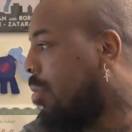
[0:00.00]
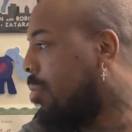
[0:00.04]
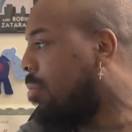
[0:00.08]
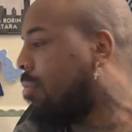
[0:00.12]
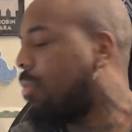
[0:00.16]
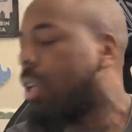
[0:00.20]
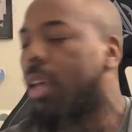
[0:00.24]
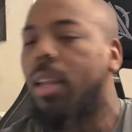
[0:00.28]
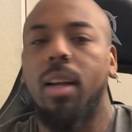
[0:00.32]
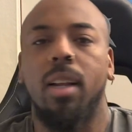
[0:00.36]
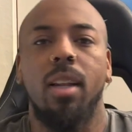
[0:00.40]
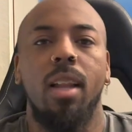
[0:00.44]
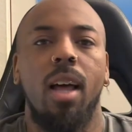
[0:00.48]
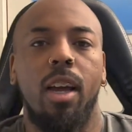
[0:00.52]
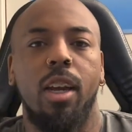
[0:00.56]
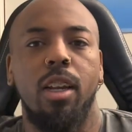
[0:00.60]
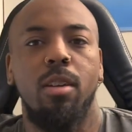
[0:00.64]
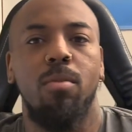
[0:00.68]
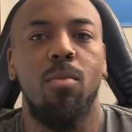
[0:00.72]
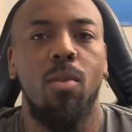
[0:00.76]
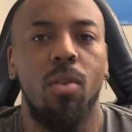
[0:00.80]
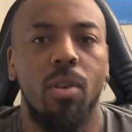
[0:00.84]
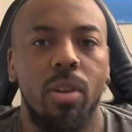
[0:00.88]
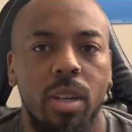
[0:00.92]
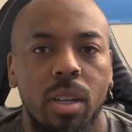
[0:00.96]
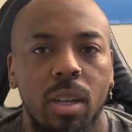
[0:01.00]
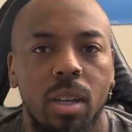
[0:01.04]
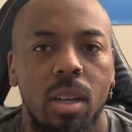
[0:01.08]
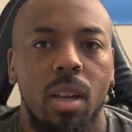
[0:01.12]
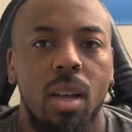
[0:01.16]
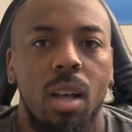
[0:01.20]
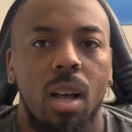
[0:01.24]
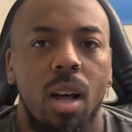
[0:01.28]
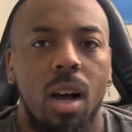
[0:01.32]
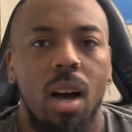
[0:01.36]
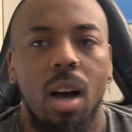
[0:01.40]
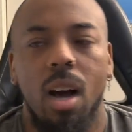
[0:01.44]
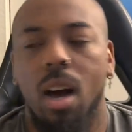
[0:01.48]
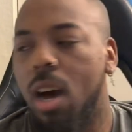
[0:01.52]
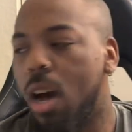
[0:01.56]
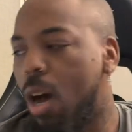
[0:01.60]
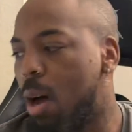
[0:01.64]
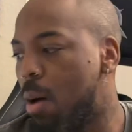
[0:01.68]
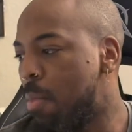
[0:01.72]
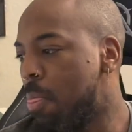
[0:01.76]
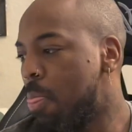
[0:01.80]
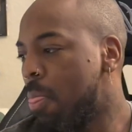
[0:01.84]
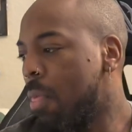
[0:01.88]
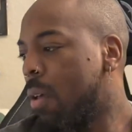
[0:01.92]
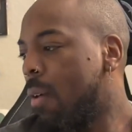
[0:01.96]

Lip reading: 10 o'clock in the morning. I